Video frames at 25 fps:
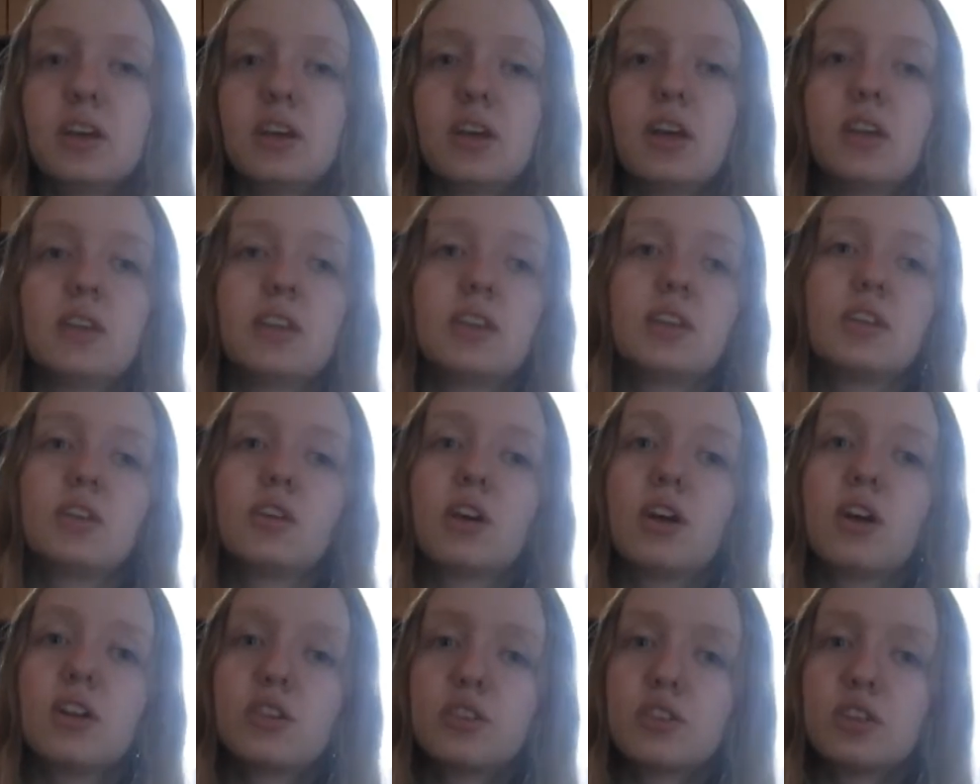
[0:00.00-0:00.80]
And then there
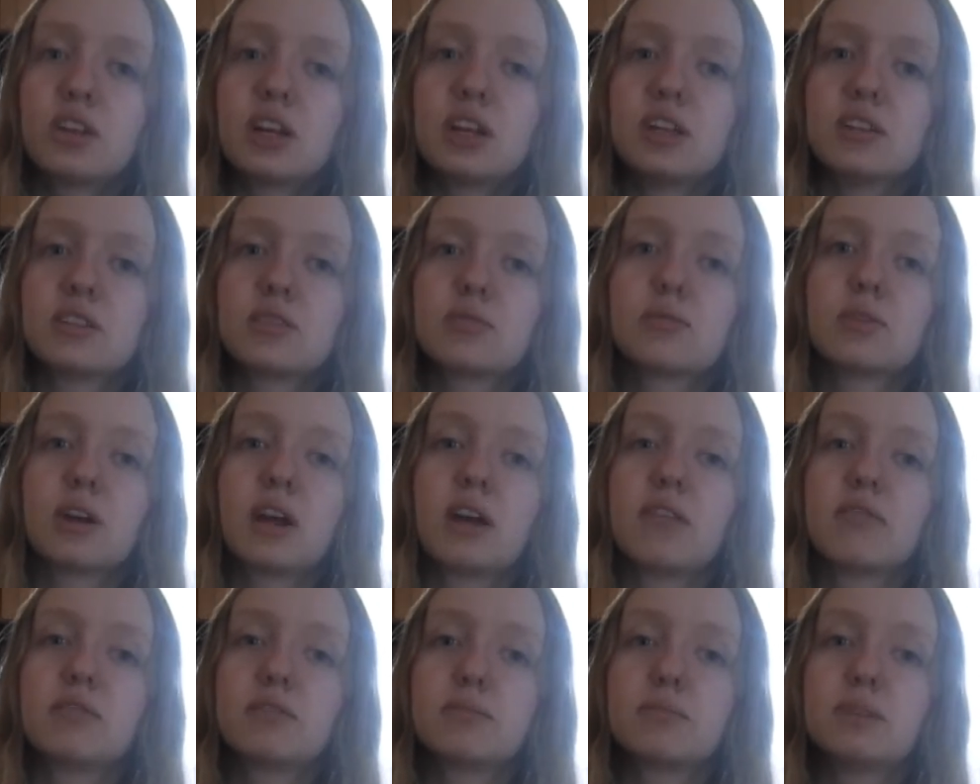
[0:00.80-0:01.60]
are other nights where
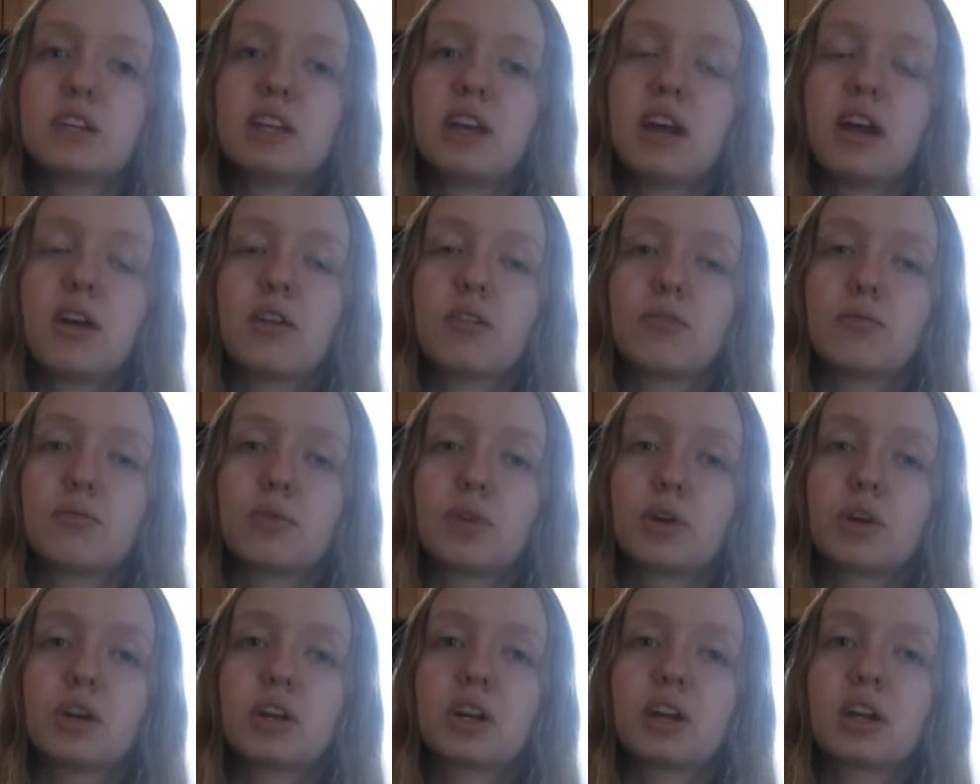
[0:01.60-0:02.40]
I have to be out of
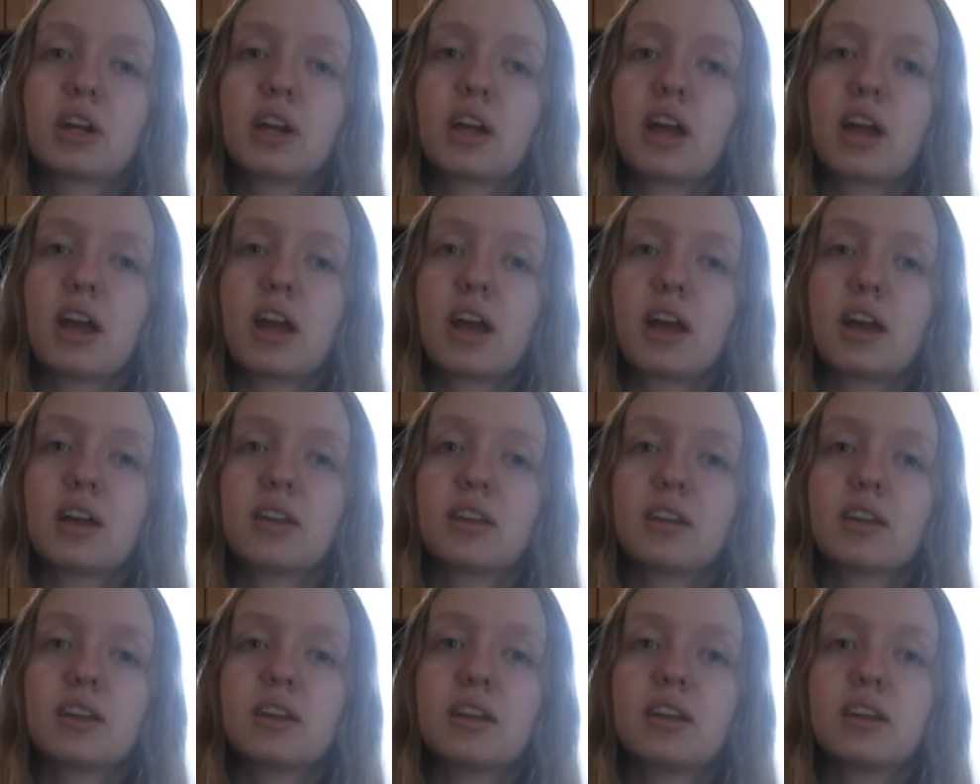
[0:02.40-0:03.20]
work
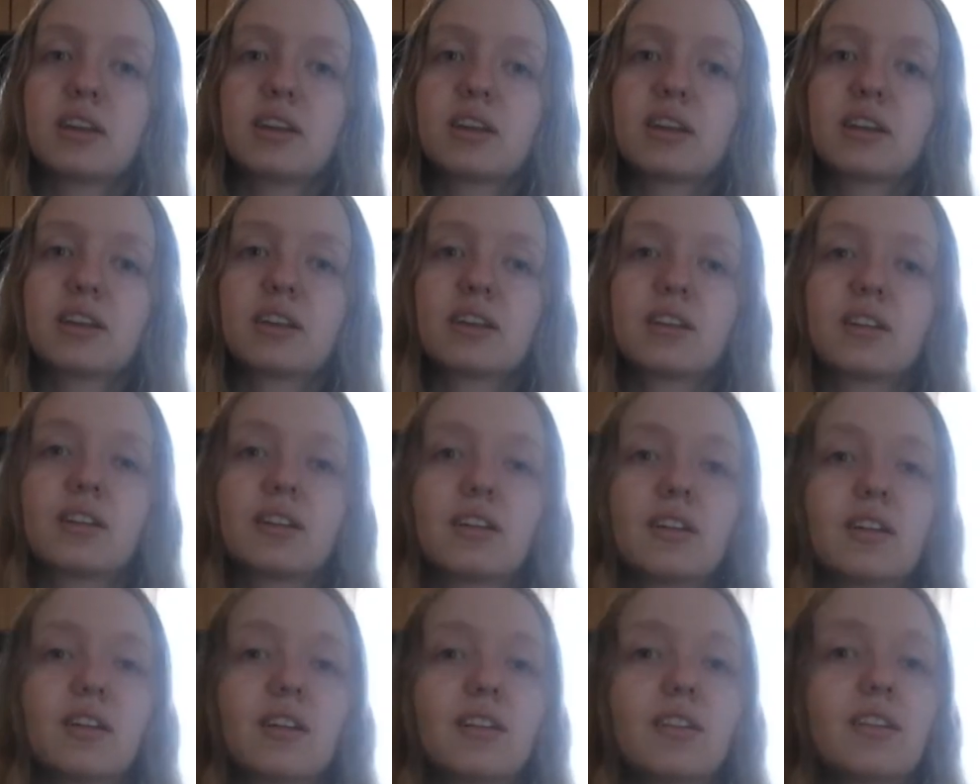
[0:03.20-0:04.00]
at like
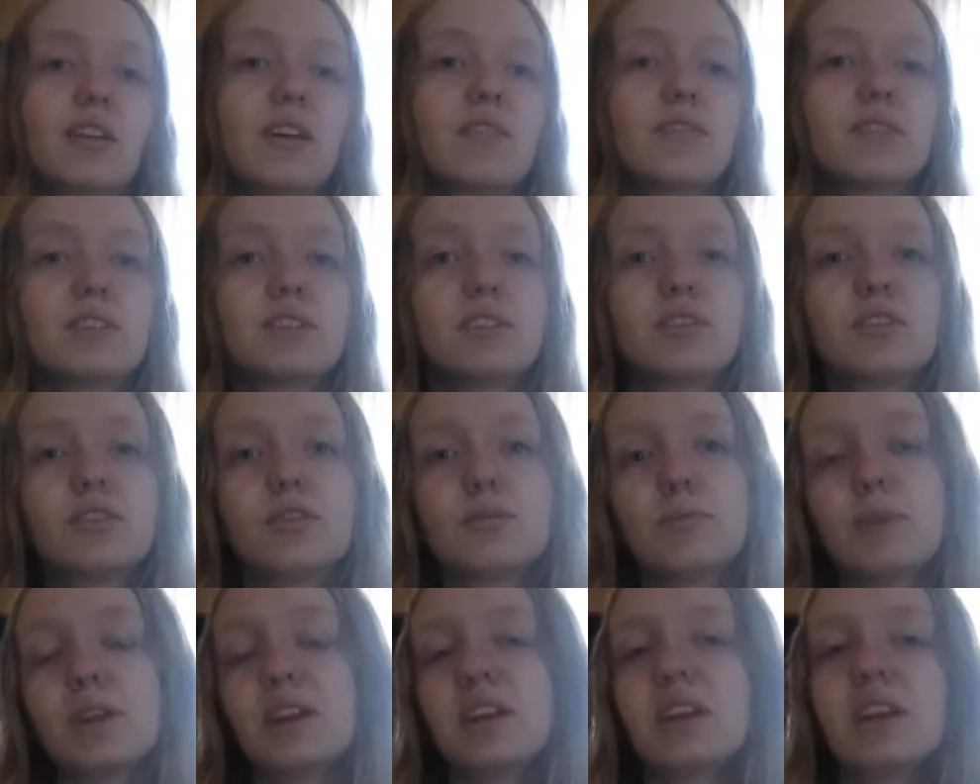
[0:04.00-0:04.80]
11
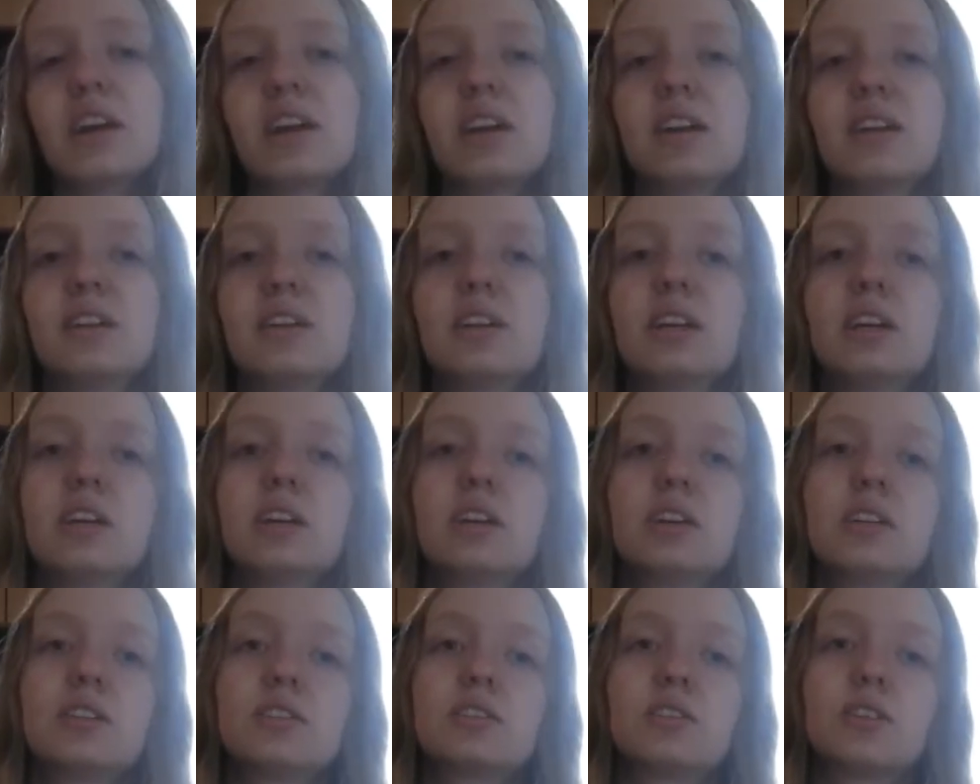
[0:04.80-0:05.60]
or midnight.
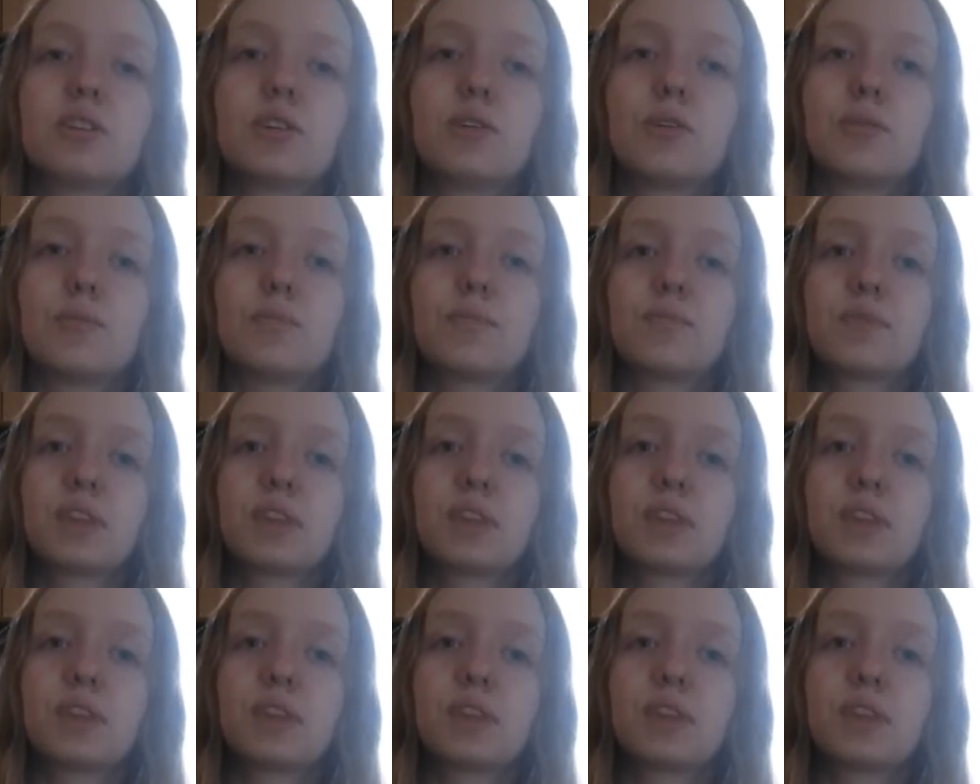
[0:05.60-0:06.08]
So